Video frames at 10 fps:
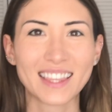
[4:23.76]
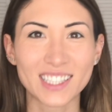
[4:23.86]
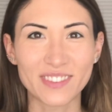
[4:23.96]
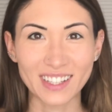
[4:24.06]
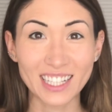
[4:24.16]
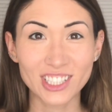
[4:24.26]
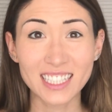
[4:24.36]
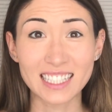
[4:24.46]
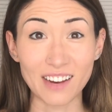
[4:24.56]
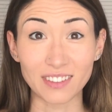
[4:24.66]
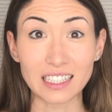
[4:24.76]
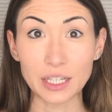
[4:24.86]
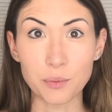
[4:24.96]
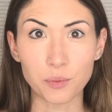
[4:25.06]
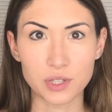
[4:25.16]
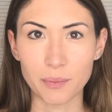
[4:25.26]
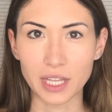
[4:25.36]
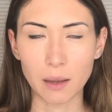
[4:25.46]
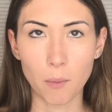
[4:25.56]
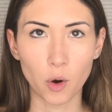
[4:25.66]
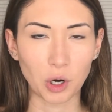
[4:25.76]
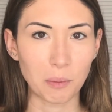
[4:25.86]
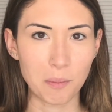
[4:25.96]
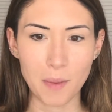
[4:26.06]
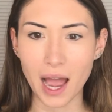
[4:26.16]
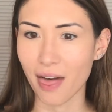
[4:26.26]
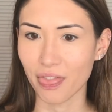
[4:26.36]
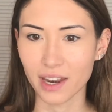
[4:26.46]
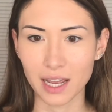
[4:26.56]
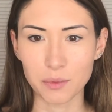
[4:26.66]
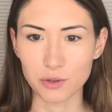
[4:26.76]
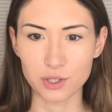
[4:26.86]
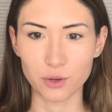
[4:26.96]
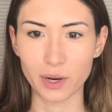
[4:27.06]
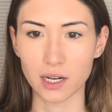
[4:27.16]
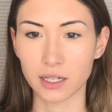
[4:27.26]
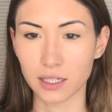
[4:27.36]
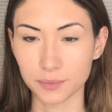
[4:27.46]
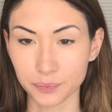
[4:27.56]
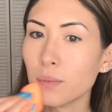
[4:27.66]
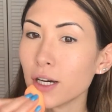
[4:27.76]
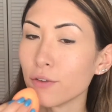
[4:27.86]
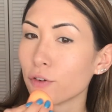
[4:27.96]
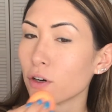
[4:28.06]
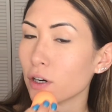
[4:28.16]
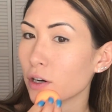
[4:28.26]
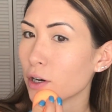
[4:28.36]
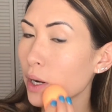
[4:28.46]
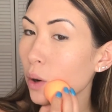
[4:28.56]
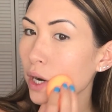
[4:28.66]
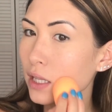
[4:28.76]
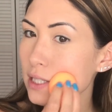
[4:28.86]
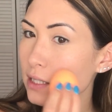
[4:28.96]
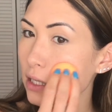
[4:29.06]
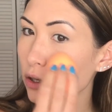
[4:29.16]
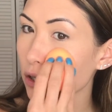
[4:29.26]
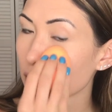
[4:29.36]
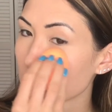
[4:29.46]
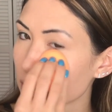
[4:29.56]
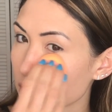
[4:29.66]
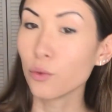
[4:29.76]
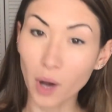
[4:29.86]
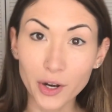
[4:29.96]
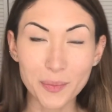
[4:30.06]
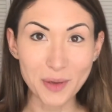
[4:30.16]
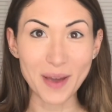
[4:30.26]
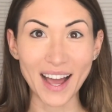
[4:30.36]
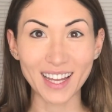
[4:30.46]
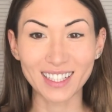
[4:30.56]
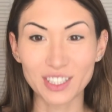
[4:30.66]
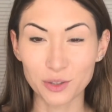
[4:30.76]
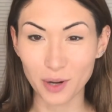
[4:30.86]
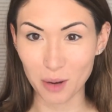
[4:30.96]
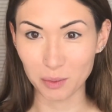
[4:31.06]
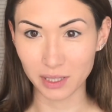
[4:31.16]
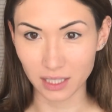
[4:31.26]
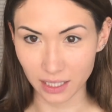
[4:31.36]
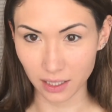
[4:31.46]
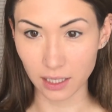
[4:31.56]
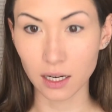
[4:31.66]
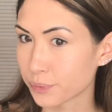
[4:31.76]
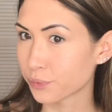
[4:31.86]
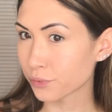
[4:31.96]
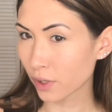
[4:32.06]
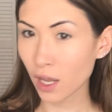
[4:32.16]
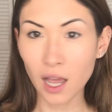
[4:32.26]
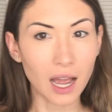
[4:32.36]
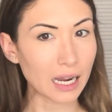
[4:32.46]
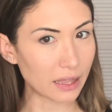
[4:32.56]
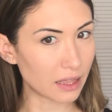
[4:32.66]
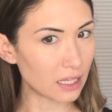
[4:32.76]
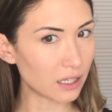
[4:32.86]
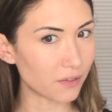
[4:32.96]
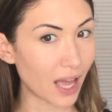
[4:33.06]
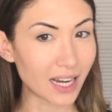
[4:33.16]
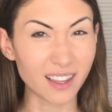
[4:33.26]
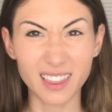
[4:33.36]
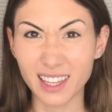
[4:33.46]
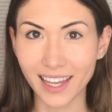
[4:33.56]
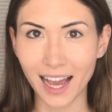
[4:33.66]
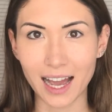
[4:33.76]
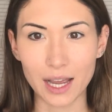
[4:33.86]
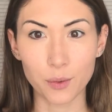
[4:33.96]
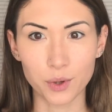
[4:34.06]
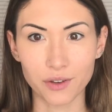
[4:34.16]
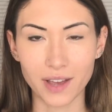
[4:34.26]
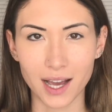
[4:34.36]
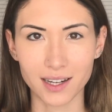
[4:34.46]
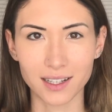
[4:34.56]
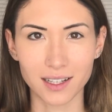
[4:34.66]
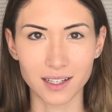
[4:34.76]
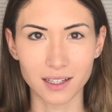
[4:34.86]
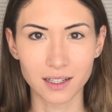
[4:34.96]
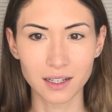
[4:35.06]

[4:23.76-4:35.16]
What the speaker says: This foundation is definitely something more matte than I'm used to wearing, but for my oily skin girls who want to be matte, you'll probably like it. I think if anything, I would have added